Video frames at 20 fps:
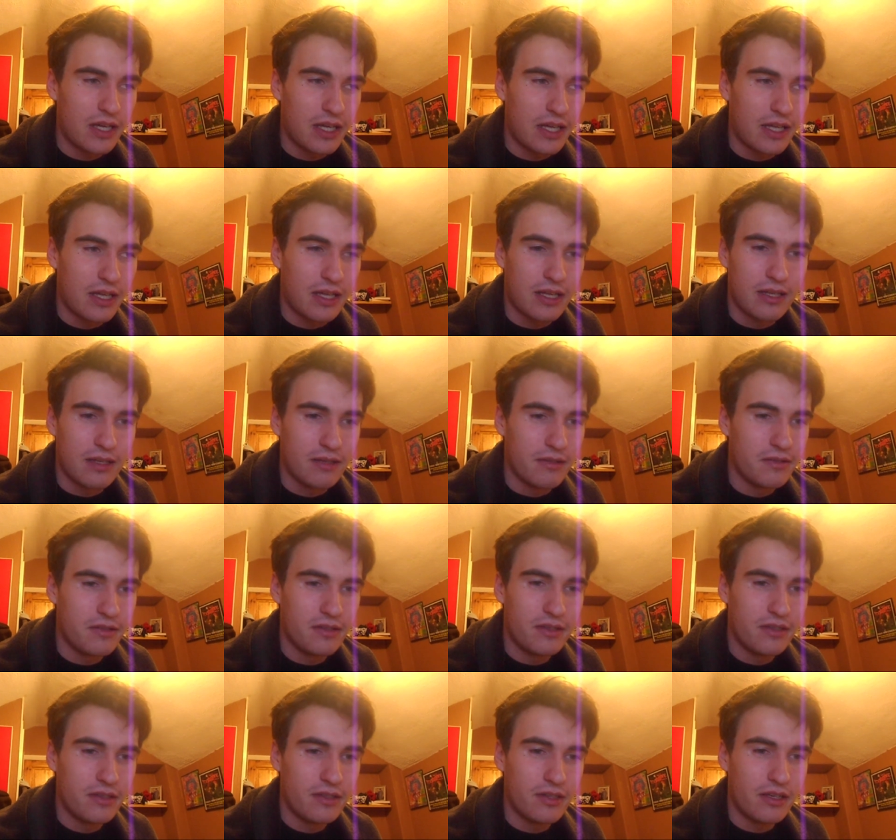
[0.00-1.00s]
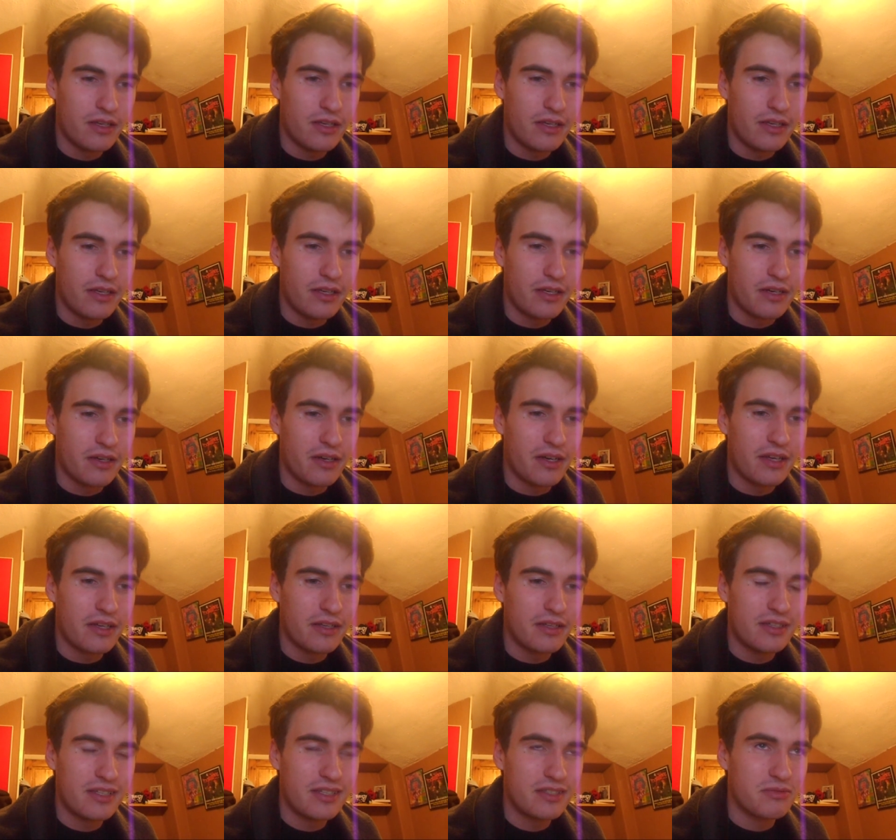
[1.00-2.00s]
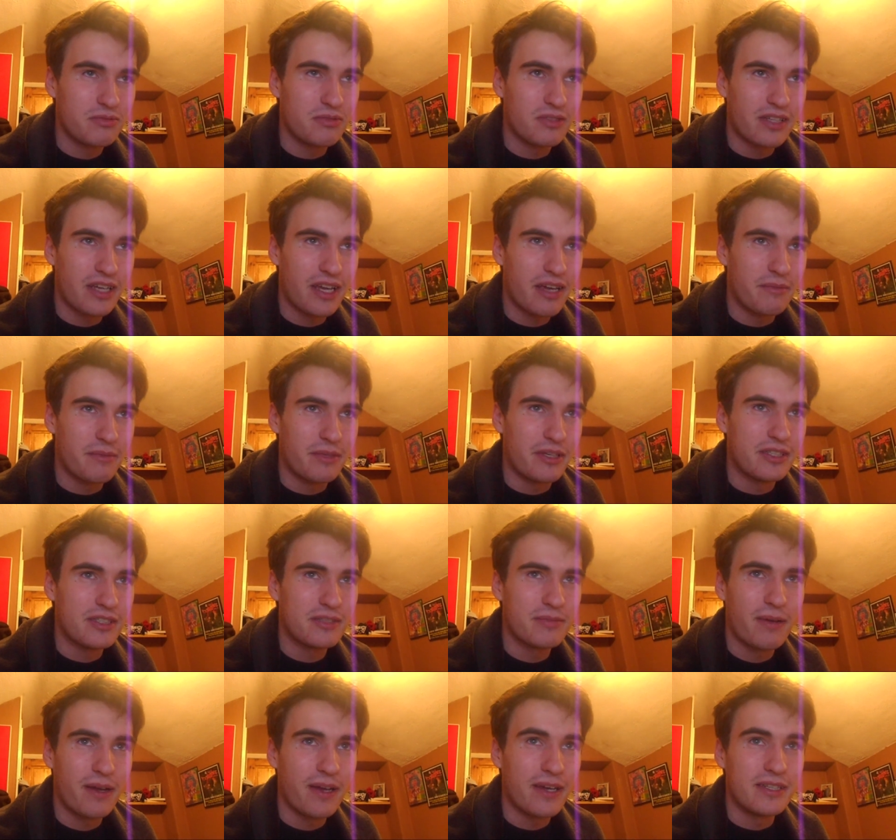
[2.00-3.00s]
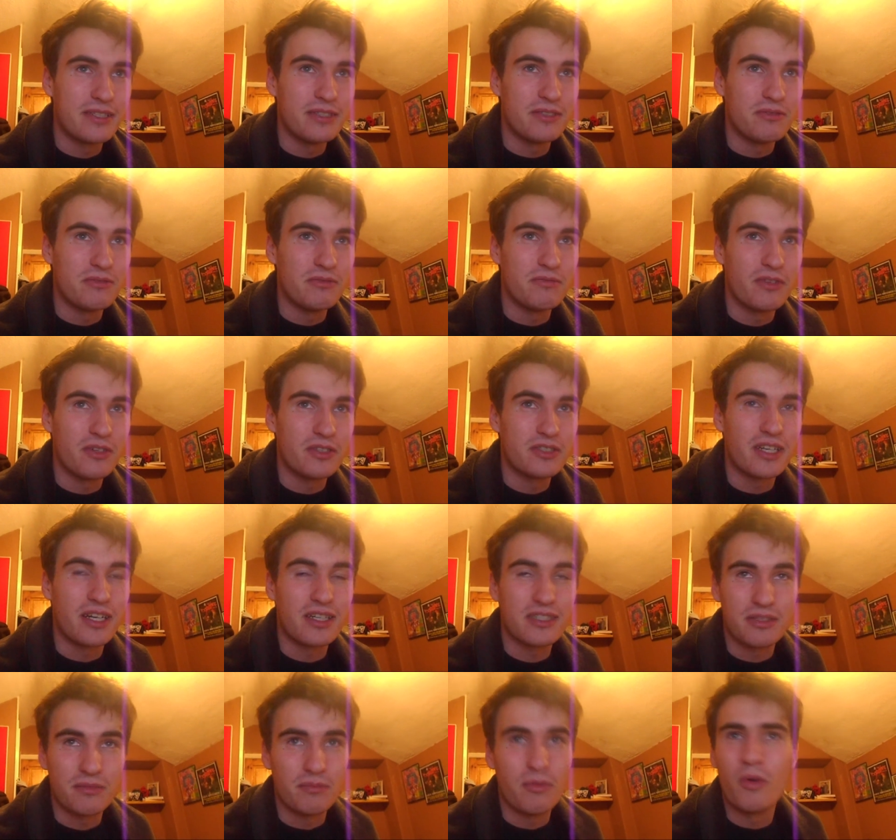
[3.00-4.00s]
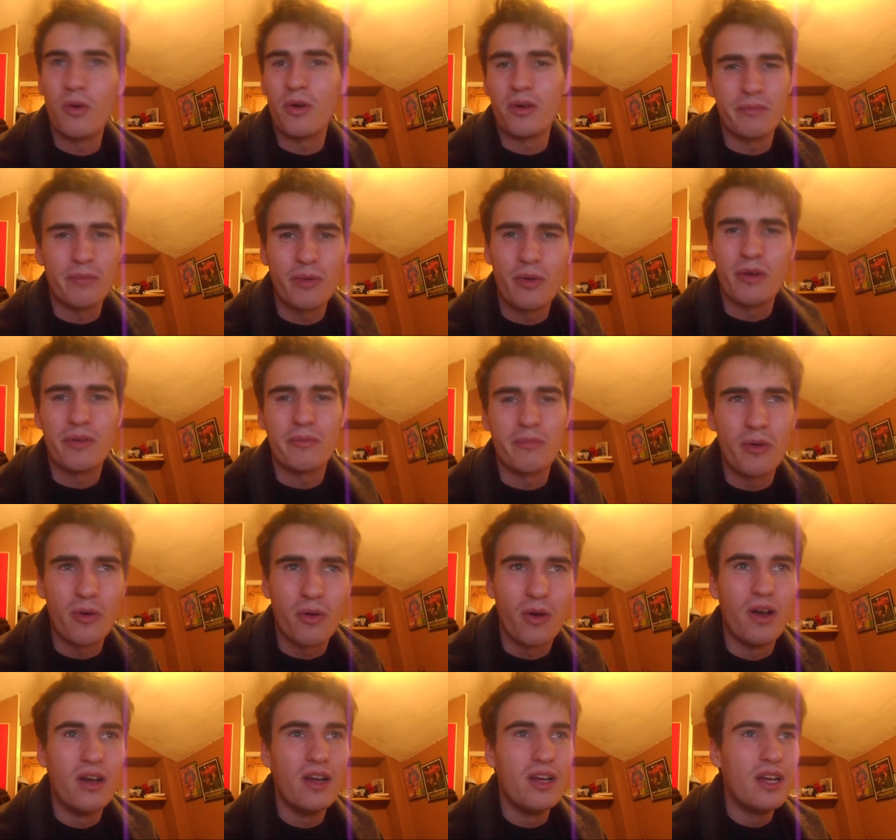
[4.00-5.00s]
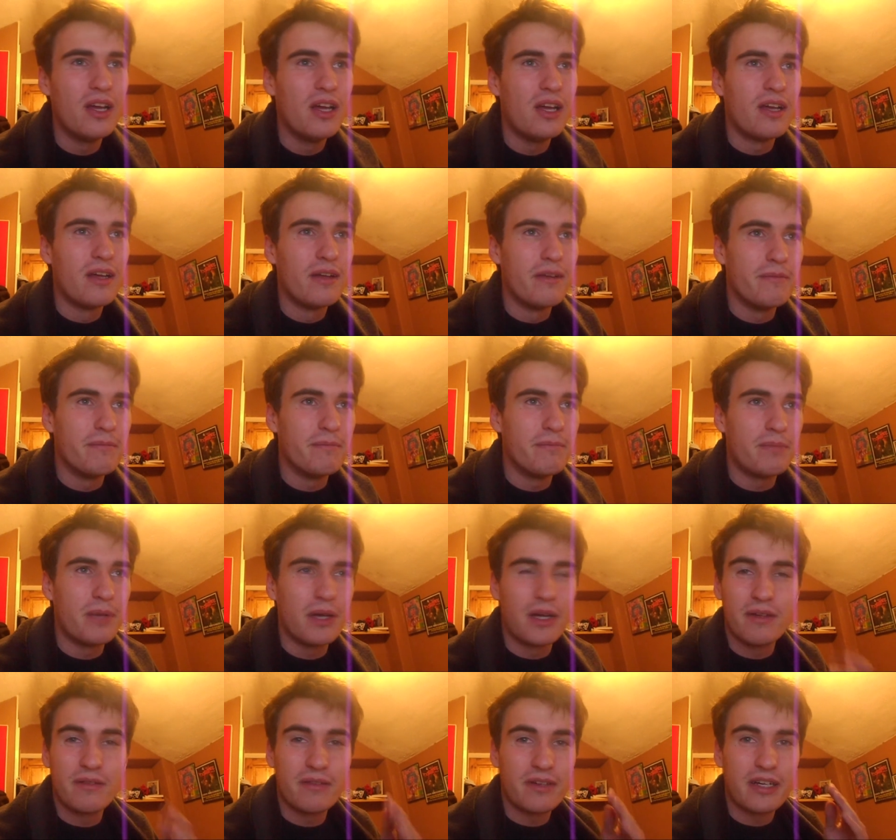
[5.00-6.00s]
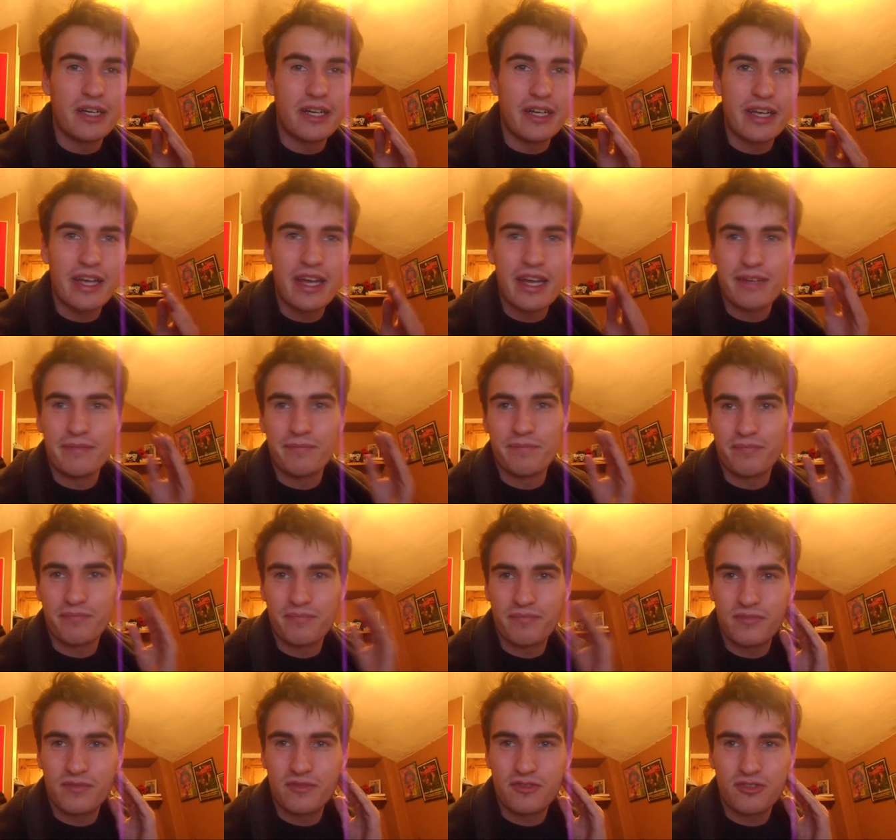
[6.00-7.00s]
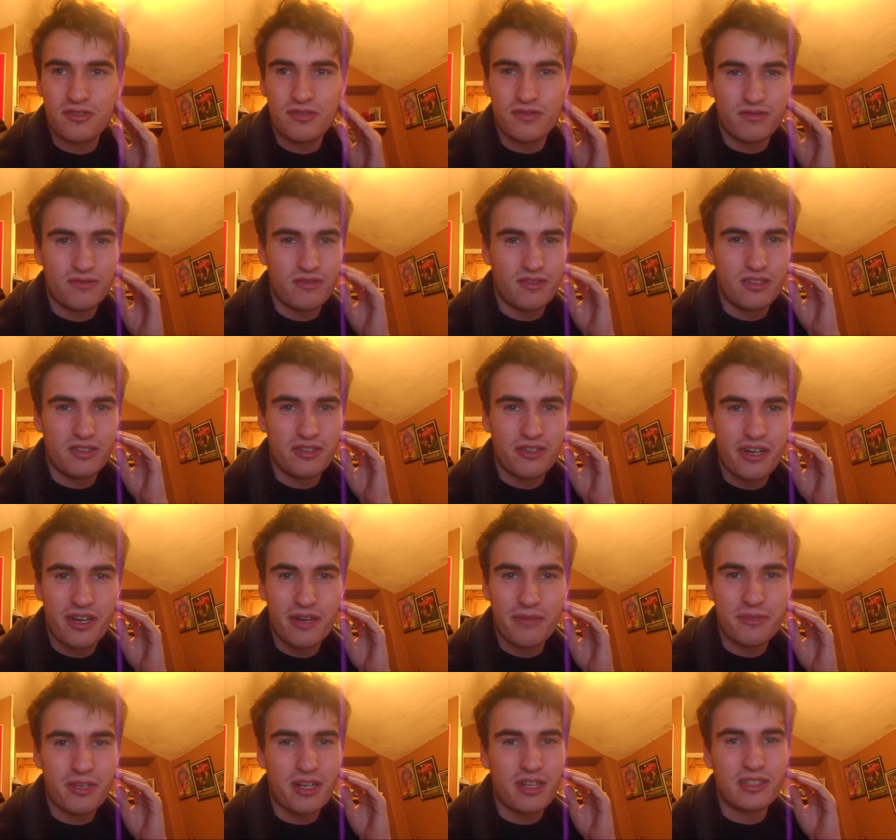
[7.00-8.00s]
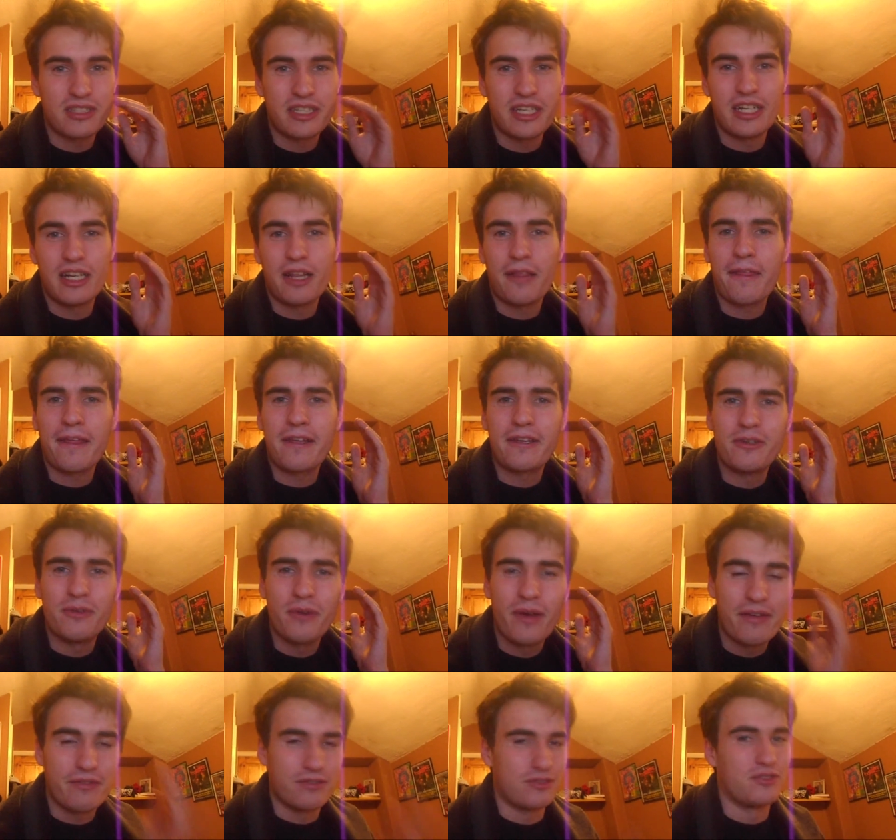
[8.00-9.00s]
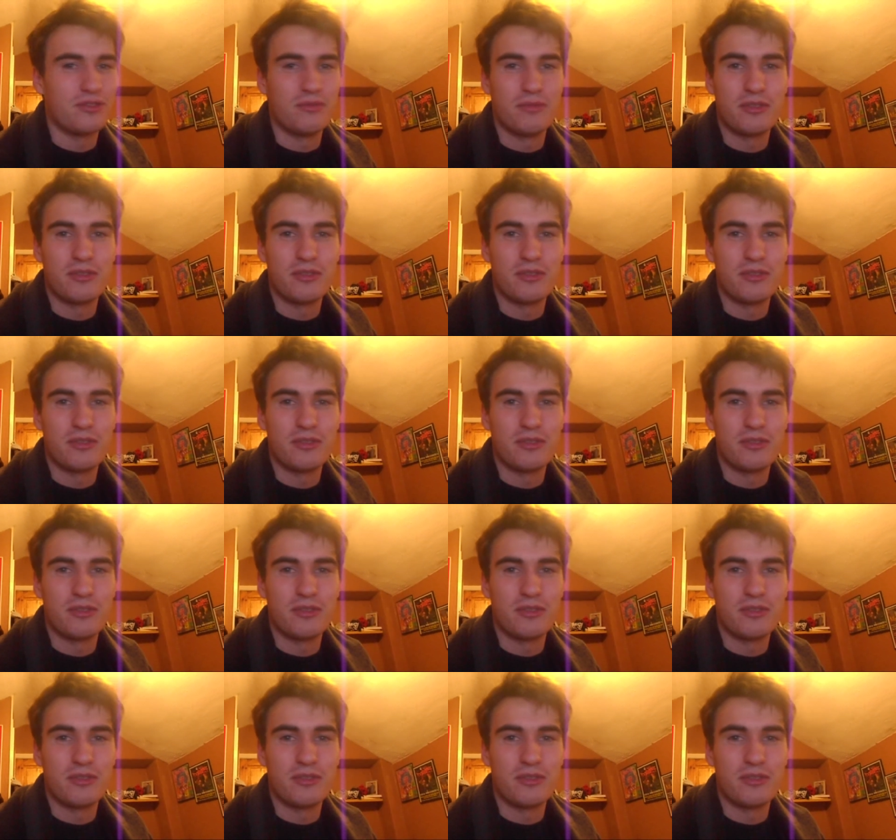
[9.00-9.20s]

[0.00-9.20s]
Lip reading: You know, this will get me inspired to do voice acting more and more and more. But again, James Earl Taylor, thank you ever so